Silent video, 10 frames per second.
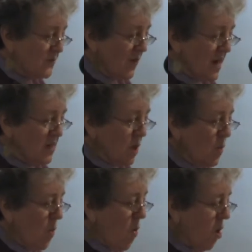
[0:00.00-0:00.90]
for
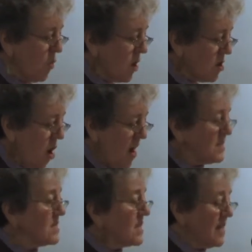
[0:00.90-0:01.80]
ending war were
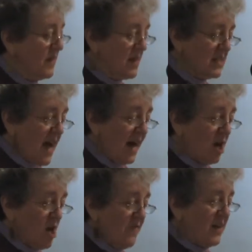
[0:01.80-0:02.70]
lost in the attack
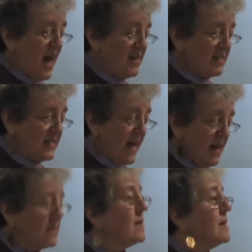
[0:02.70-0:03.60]
on Afghanistan,